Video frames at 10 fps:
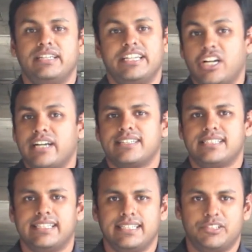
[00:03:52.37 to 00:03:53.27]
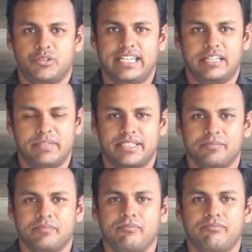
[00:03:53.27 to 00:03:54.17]
did not result into an admit.
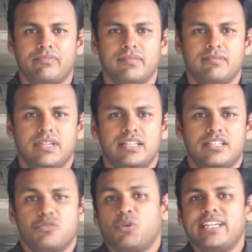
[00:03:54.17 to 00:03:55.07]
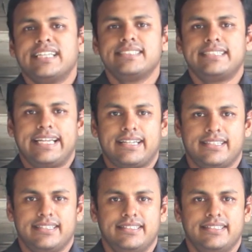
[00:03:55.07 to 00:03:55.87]
So what does it take?